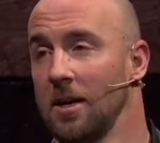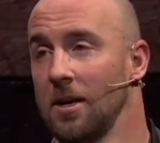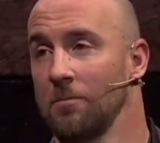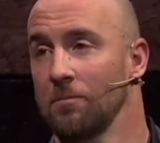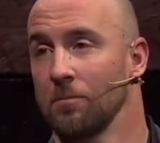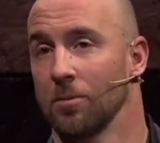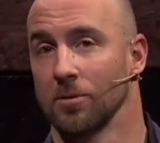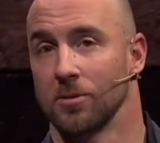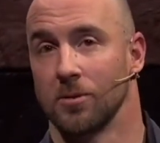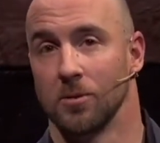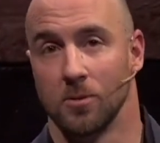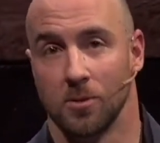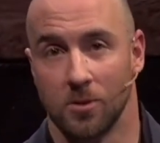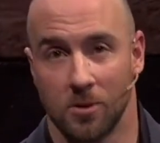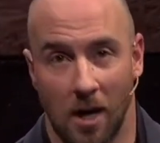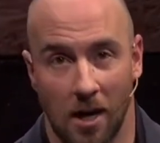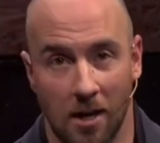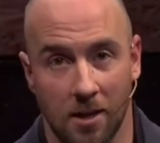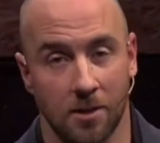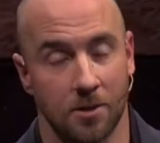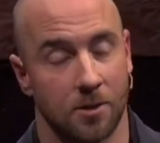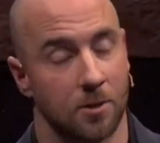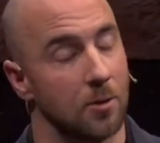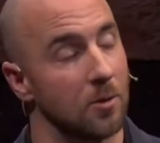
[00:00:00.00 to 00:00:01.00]
pursue
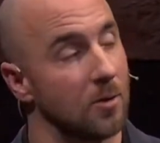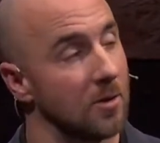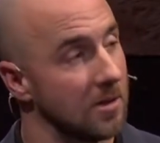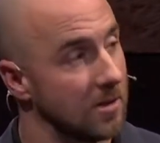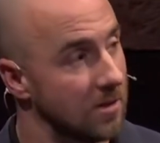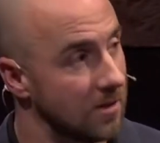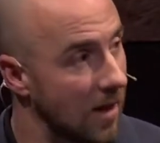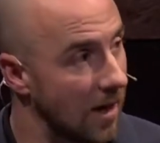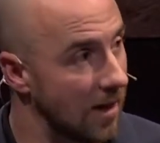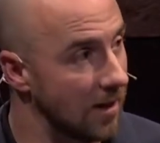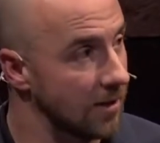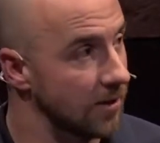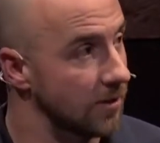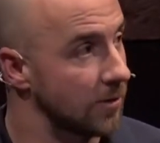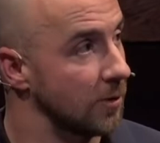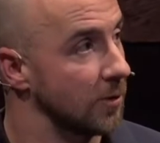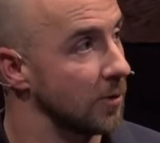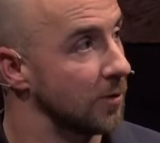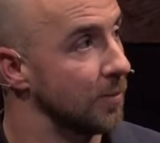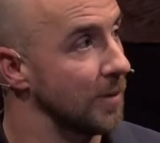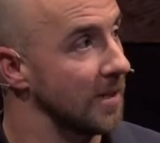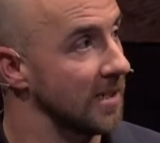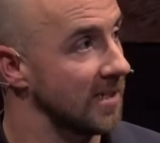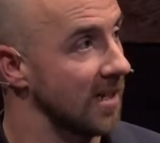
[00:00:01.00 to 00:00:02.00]
solitude and silence to
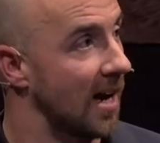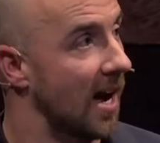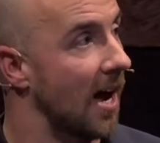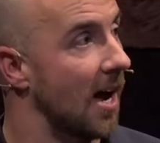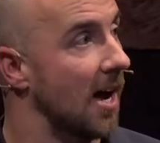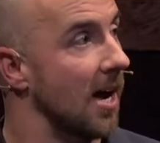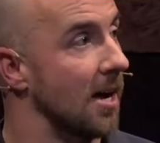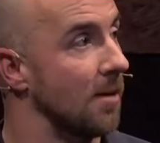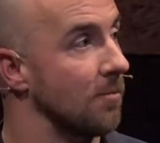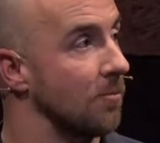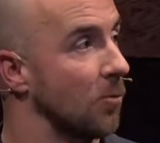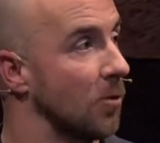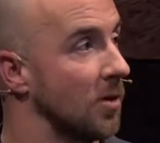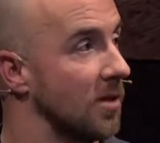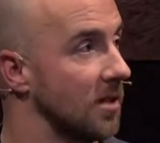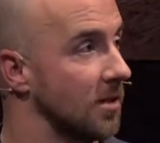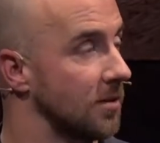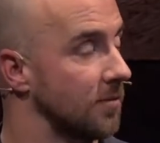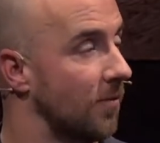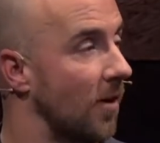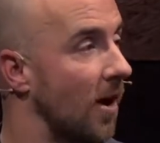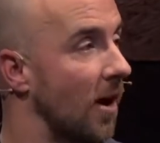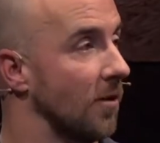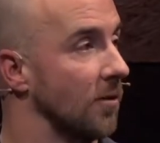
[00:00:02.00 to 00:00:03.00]
spend time with
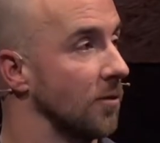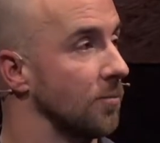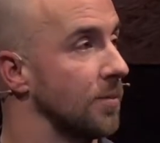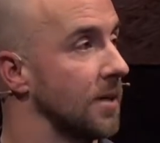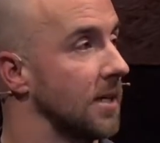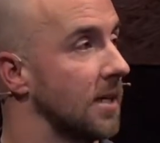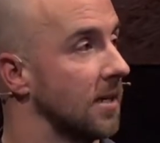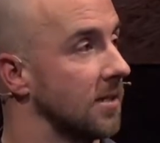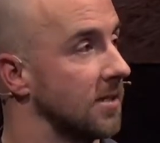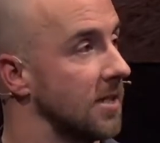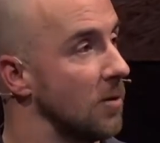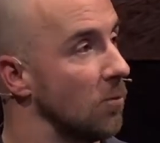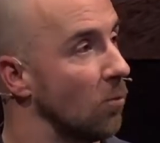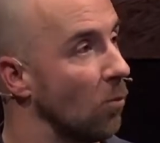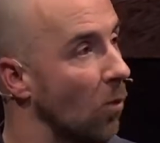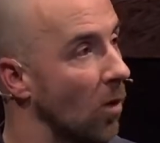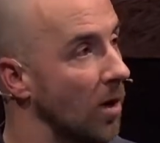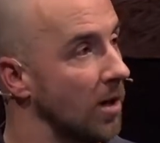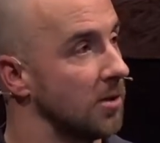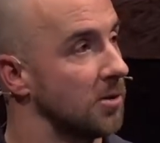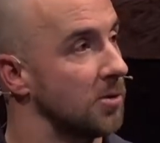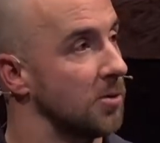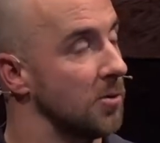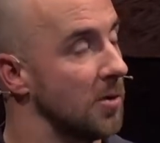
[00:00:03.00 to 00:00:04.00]
his Father because he
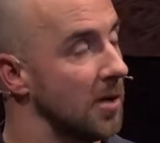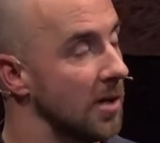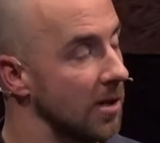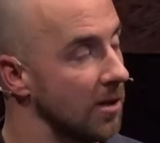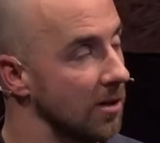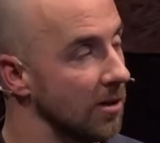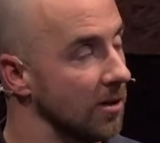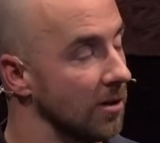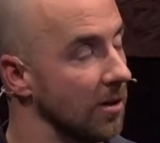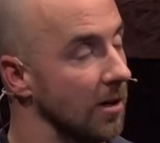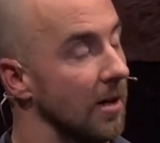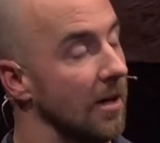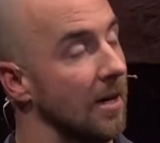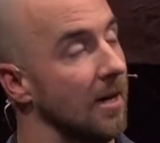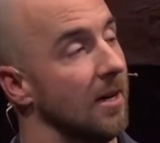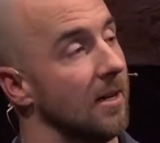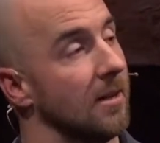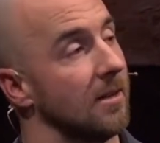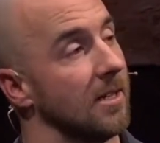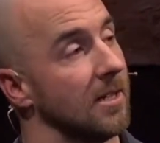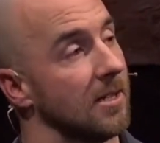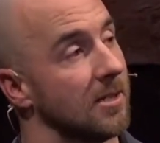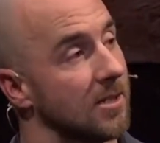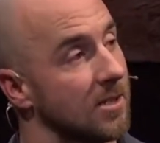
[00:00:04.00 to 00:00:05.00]
wanted to hear
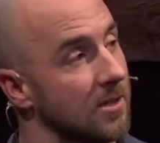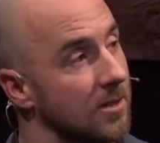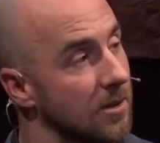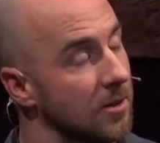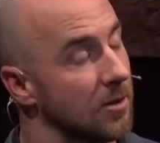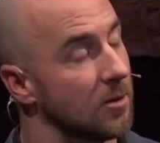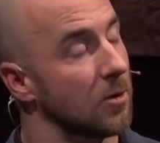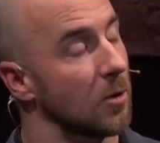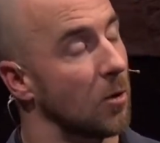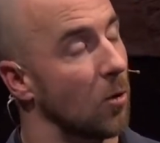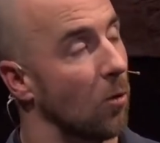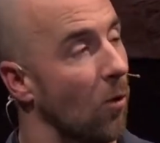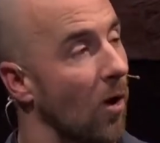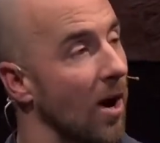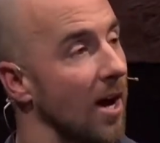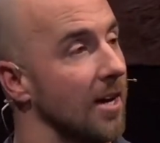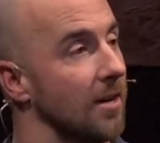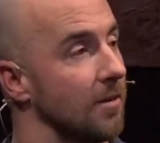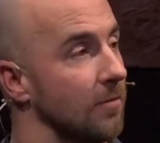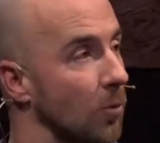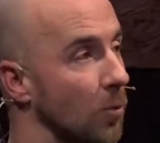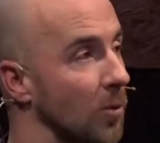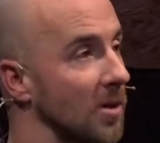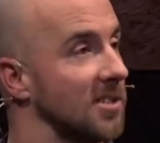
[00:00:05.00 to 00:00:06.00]
the still,
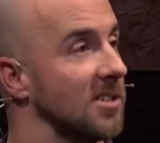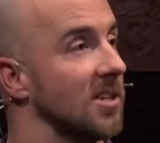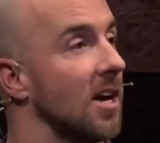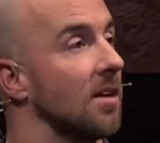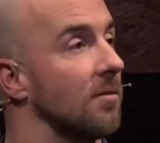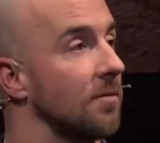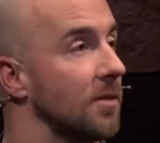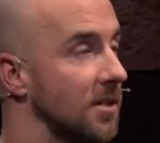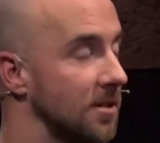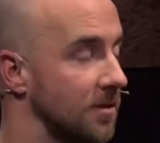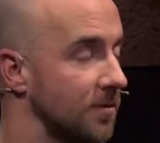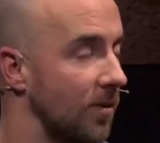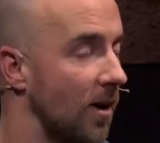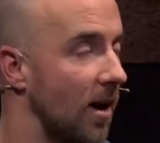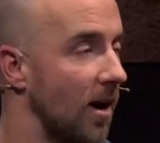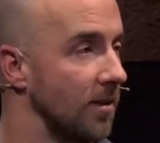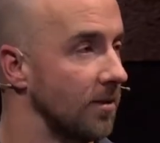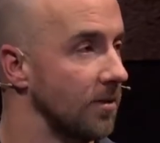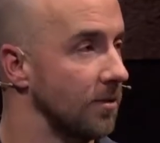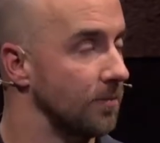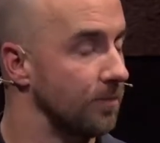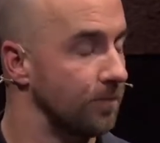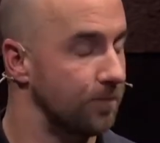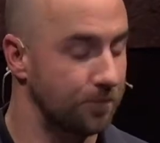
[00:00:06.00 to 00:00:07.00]
quiet voice of his
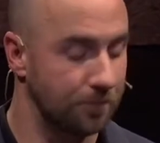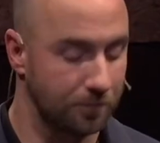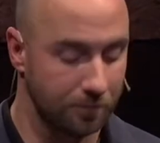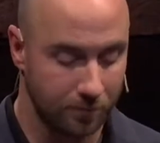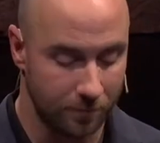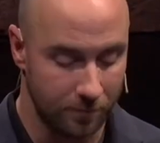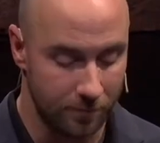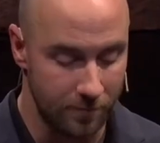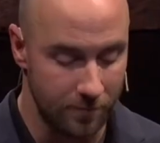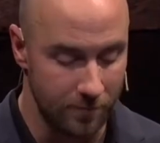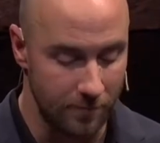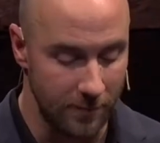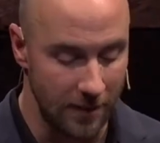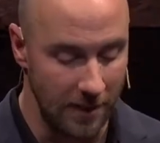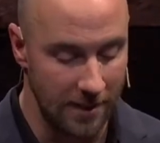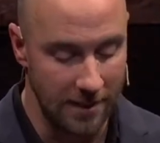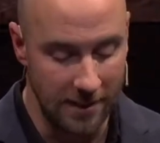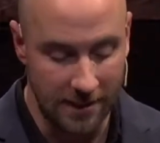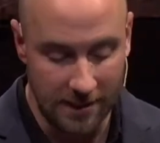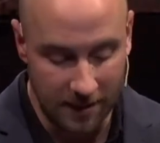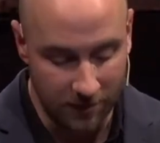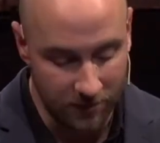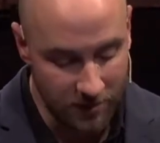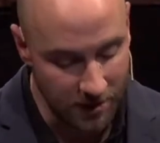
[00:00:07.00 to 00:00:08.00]
Father. And
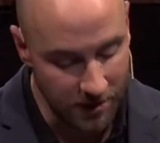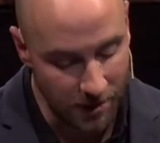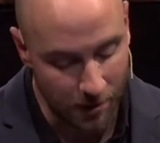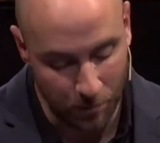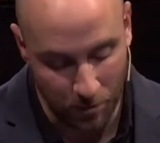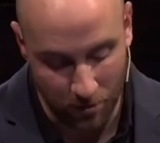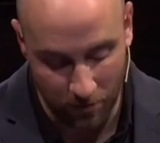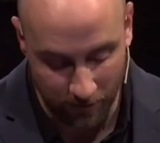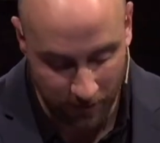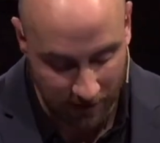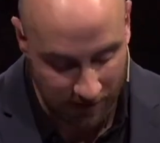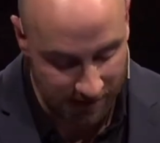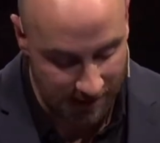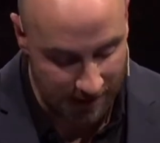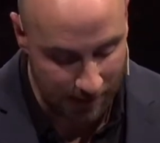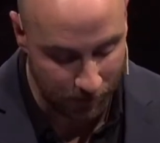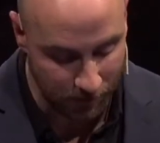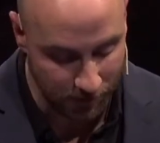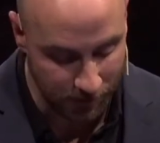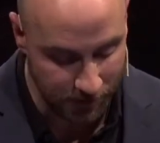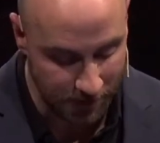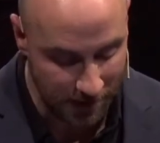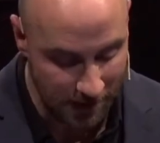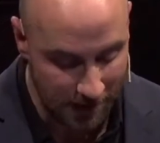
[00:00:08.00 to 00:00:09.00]
he gives a number of
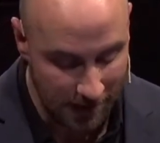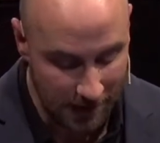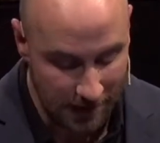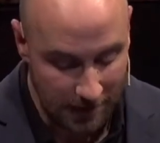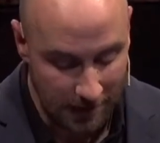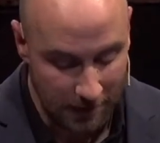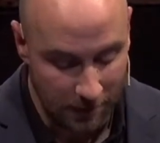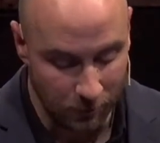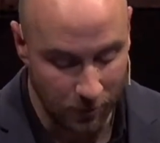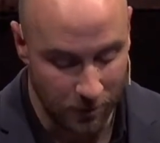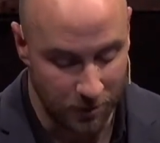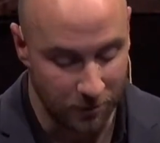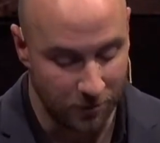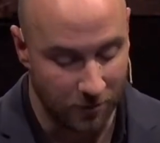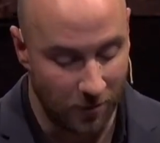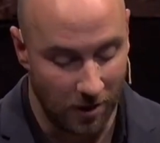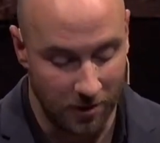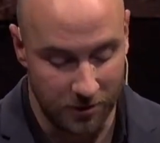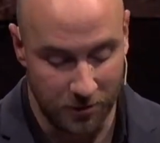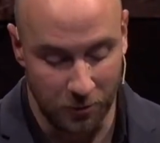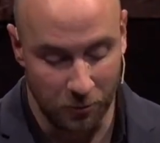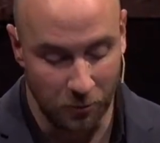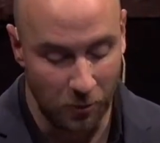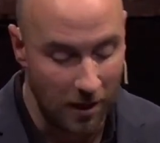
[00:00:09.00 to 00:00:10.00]
examples. Richard
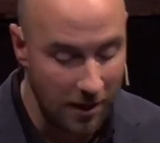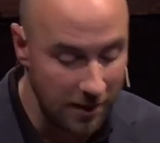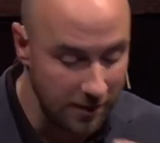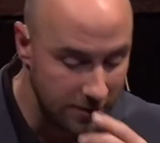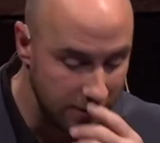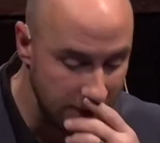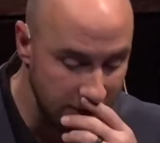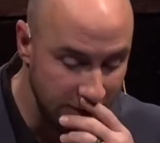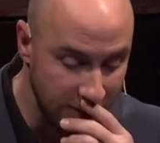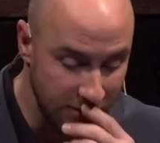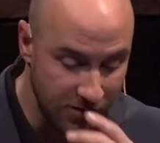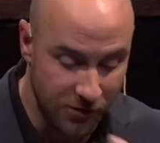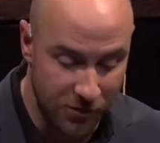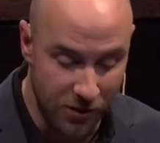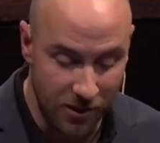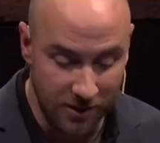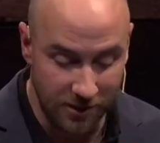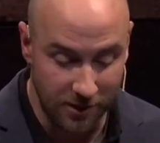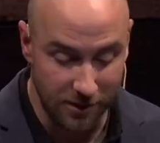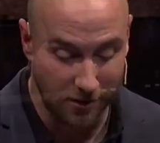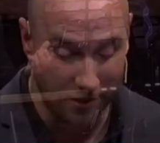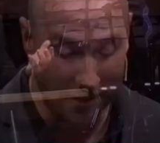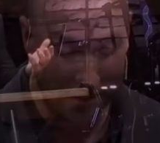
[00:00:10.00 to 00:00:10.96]
Foster writes, he says, Jesus